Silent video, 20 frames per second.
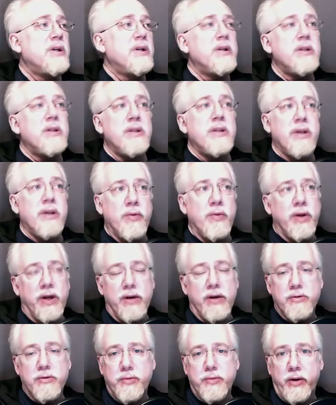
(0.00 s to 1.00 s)
then when it
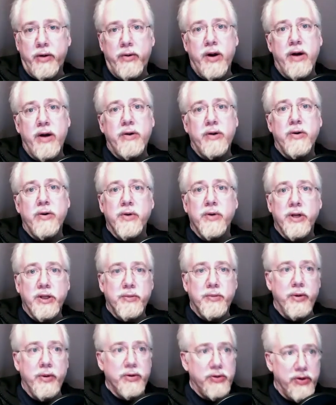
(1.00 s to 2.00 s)
comes back around, you're
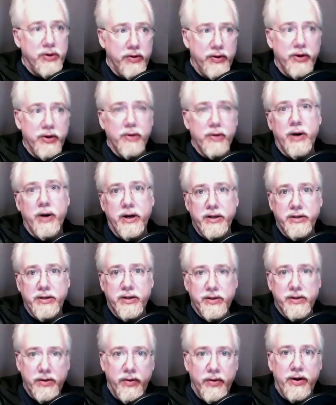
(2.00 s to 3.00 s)
re-exposed to it, your body
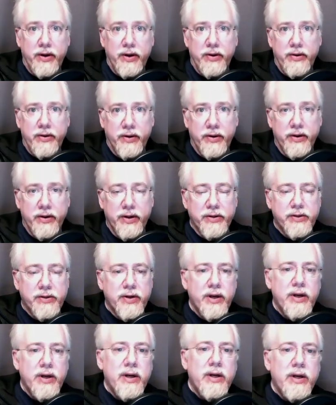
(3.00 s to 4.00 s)
says, "Oh, there it is,"
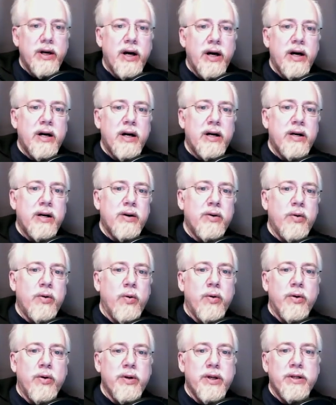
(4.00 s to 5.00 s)

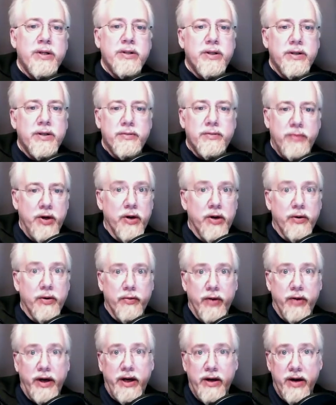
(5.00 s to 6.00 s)
it
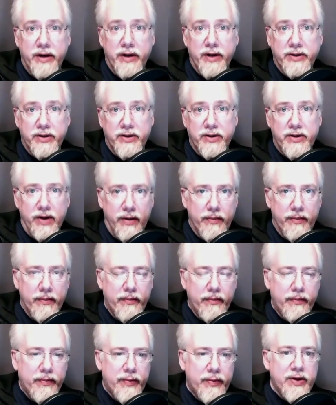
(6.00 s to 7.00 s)
recognizes
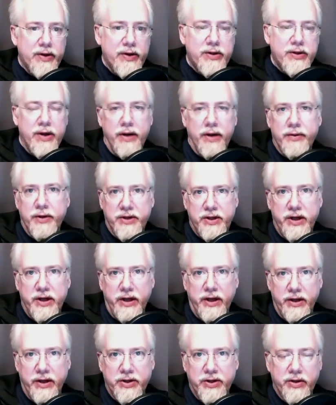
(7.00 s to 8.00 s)
the
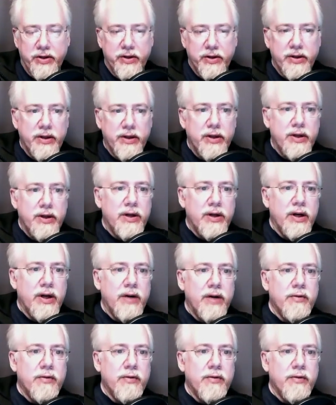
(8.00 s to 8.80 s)
signature of